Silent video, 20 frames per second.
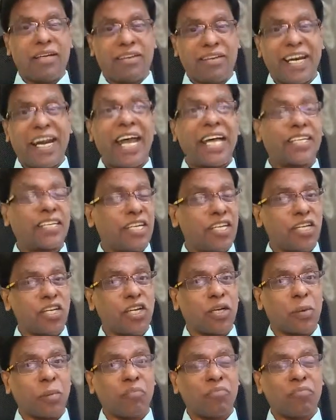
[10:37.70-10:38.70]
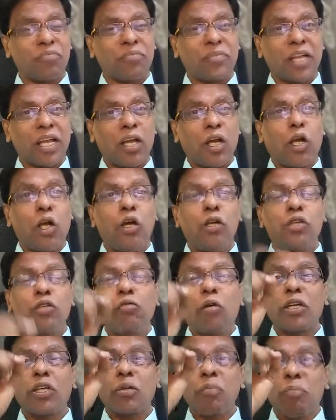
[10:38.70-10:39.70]
relaxation, which
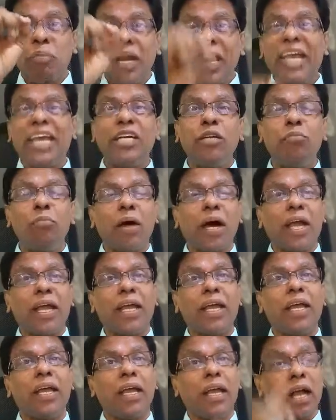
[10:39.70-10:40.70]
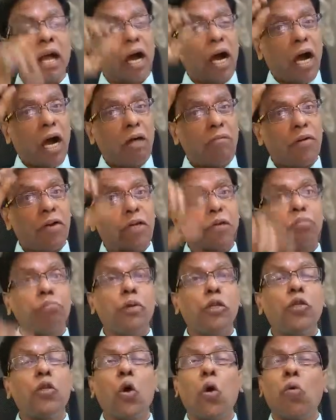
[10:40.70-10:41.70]
was played by our
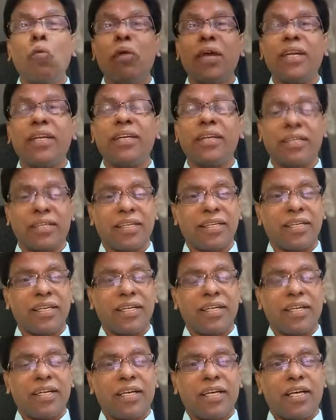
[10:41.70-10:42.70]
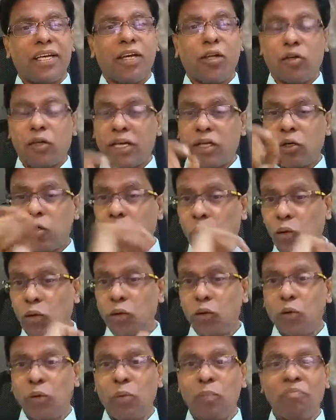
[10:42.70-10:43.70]
Beethoven. You can go
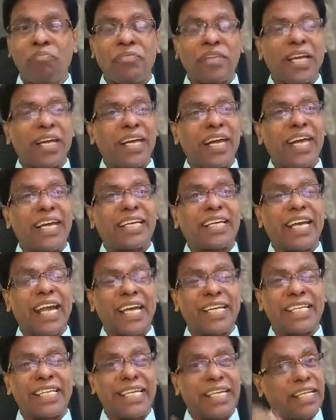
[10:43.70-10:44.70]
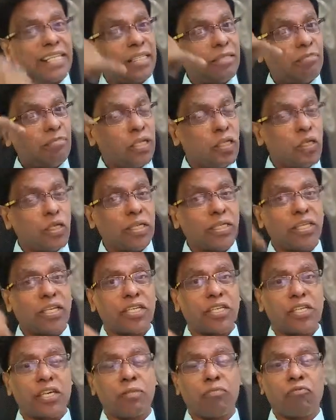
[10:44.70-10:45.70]
to a classic music
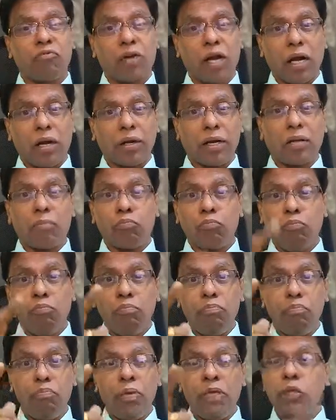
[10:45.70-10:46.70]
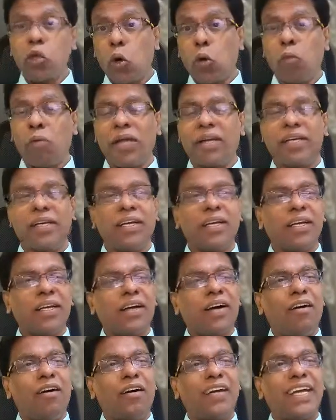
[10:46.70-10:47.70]
system for Beethoven,
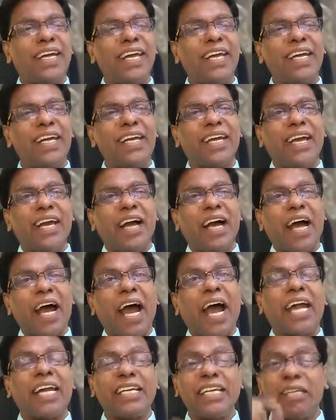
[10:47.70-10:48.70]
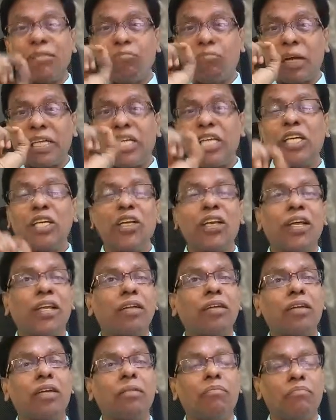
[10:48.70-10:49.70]
okay? And a
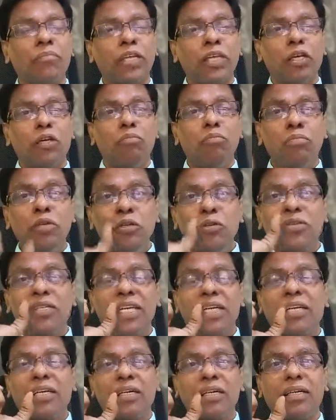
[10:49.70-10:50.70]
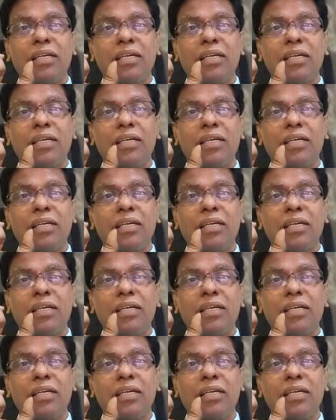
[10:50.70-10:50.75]
particular music